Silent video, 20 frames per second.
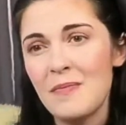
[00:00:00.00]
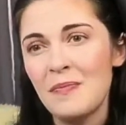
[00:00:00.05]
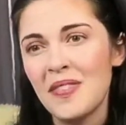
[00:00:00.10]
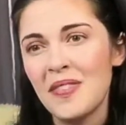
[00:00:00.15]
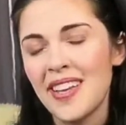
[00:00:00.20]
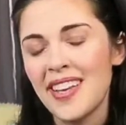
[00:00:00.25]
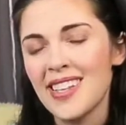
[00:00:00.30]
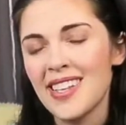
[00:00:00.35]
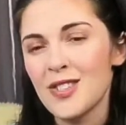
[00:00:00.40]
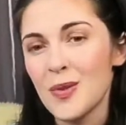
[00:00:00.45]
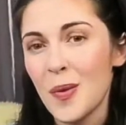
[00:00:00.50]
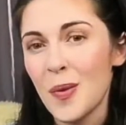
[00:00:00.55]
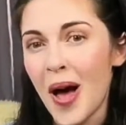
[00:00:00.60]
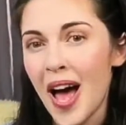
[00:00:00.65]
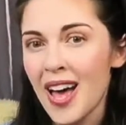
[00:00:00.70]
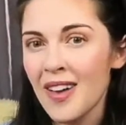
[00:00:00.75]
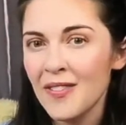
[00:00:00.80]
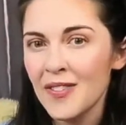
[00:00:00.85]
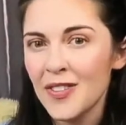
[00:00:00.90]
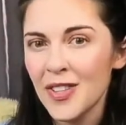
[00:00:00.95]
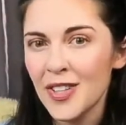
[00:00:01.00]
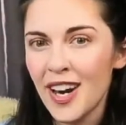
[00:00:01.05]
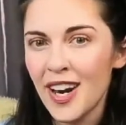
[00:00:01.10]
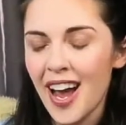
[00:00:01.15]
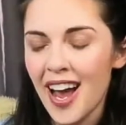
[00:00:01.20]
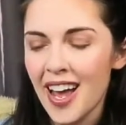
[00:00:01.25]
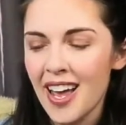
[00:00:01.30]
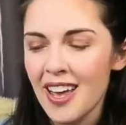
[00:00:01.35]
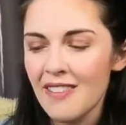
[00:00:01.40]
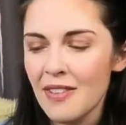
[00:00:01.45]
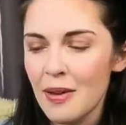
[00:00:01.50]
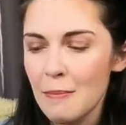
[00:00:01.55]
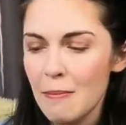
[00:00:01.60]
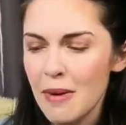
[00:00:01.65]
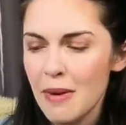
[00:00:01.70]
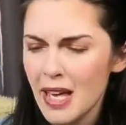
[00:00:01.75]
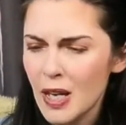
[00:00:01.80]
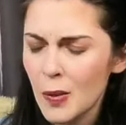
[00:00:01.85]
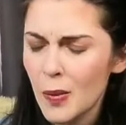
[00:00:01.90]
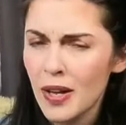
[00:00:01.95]
So after I've
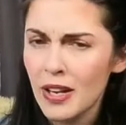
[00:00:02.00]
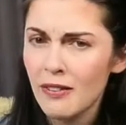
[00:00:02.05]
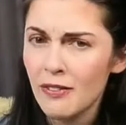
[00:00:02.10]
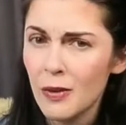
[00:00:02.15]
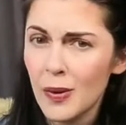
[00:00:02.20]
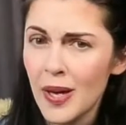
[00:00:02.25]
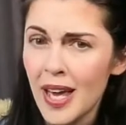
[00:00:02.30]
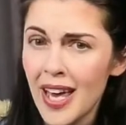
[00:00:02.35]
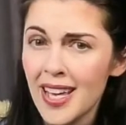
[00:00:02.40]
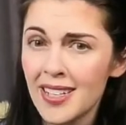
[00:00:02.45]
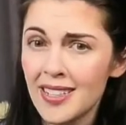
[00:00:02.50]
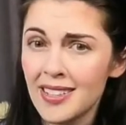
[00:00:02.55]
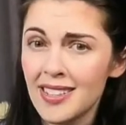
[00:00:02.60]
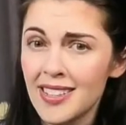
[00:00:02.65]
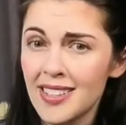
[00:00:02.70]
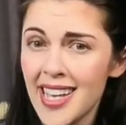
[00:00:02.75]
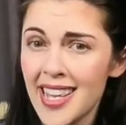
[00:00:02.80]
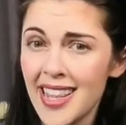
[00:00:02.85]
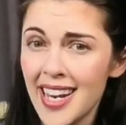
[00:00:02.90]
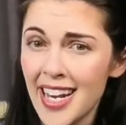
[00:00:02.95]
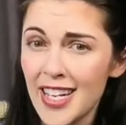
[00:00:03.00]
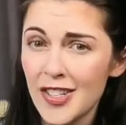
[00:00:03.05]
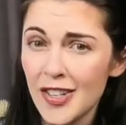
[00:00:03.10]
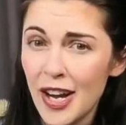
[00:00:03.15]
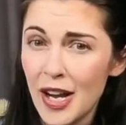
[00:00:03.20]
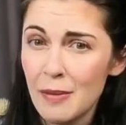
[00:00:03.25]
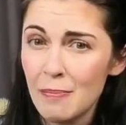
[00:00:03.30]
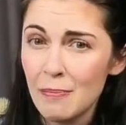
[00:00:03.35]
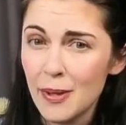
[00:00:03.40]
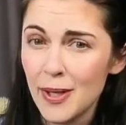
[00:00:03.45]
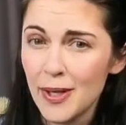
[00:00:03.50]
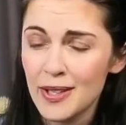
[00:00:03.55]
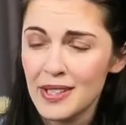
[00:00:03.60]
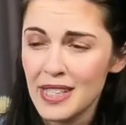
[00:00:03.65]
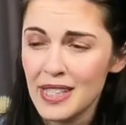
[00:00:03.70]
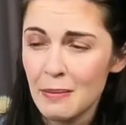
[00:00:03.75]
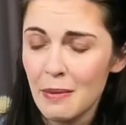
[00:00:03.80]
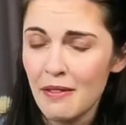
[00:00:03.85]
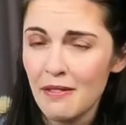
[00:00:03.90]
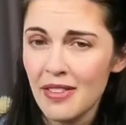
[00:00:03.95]
made quite a few candles and then I try and burn
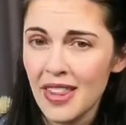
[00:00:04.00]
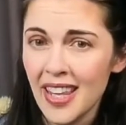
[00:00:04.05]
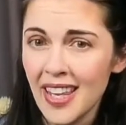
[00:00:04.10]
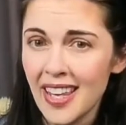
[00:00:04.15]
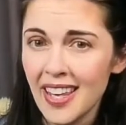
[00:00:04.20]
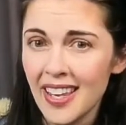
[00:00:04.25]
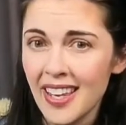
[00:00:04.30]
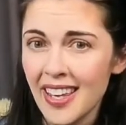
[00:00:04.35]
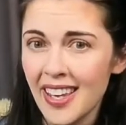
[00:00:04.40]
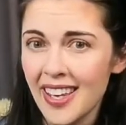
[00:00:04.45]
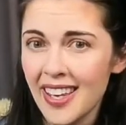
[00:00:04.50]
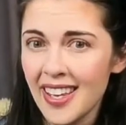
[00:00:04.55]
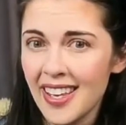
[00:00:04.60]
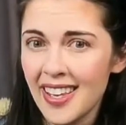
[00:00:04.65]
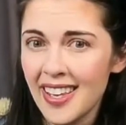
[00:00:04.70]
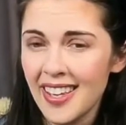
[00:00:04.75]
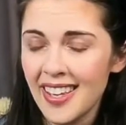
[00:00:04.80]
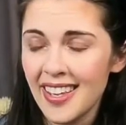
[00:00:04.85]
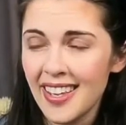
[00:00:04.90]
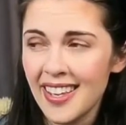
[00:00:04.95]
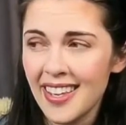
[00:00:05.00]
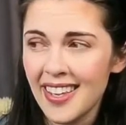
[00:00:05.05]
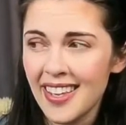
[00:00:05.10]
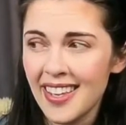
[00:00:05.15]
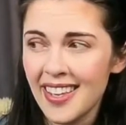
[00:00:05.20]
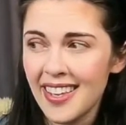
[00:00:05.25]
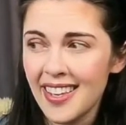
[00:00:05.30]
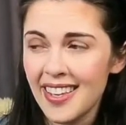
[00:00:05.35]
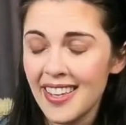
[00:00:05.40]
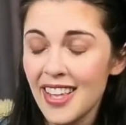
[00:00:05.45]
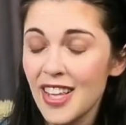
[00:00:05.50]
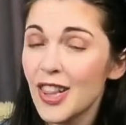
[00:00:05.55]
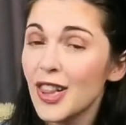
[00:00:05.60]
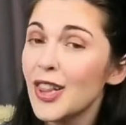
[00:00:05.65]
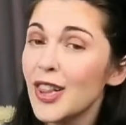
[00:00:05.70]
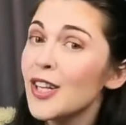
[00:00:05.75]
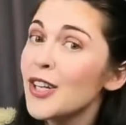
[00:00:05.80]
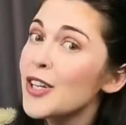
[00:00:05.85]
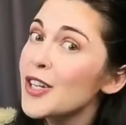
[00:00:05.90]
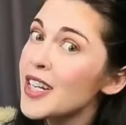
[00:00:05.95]
some of the
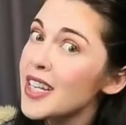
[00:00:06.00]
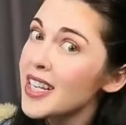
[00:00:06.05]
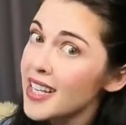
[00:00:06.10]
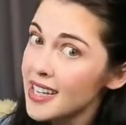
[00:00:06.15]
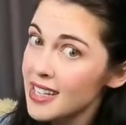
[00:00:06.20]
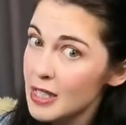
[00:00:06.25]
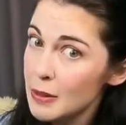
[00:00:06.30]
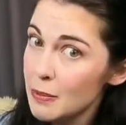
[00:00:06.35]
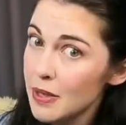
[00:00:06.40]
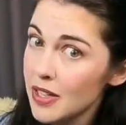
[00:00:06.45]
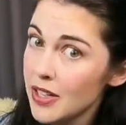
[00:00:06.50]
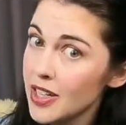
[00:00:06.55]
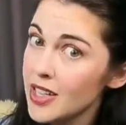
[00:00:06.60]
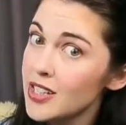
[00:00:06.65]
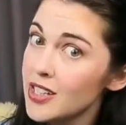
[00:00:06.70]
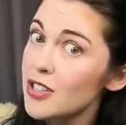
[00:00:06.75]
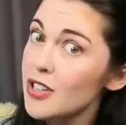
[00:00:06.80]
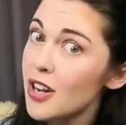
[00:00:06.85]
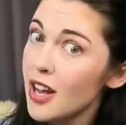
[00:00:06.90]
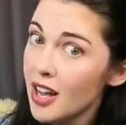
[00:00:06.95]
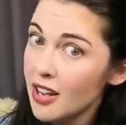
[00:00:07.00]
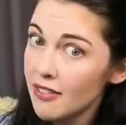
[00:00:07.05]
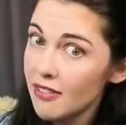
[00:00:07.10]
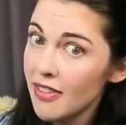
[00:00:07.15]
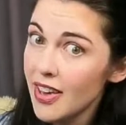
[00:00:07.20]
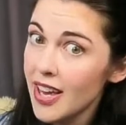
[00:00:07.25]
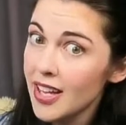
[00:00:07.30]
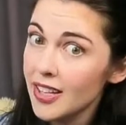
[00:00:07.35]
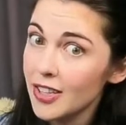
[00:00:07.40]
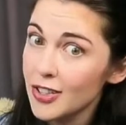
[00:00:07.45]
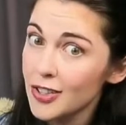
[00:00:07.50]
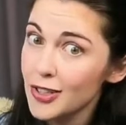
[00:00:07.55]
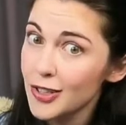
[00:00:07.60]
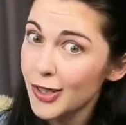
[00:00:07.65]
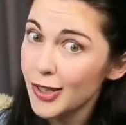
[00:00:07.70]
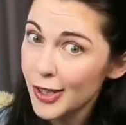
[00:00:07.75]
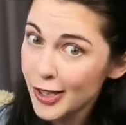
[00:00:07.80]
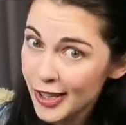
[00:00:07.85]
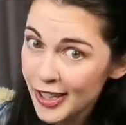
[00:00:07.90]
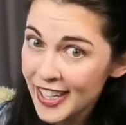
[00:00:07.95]
learning experience, not failures,
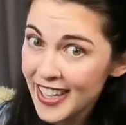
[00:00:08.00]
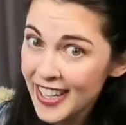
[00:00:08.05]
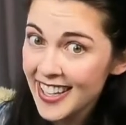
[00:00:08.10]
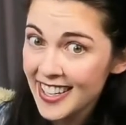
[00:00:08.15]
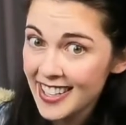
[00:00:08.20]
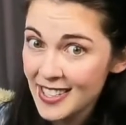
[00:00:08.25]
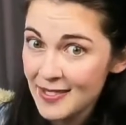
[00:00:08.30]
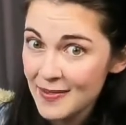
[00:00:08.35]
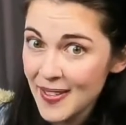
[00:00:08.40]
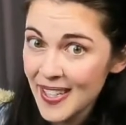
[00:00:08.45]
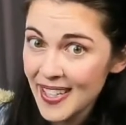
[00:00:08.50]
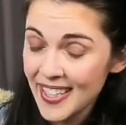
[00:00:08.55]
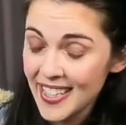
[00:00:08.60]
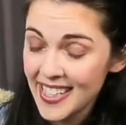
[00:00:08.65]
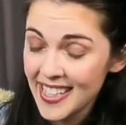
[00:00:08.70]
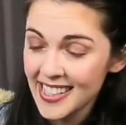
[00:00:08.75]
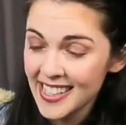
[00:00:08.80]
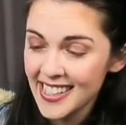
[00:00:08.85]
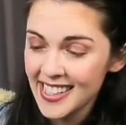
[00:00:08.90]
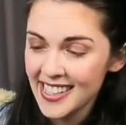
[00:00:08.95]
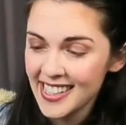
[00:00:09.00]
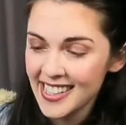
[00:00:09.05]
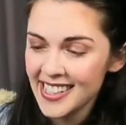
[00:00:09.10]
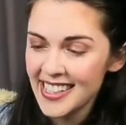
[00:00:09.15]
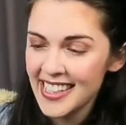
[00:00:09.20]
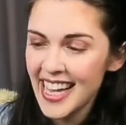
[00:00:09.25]
learning experiences,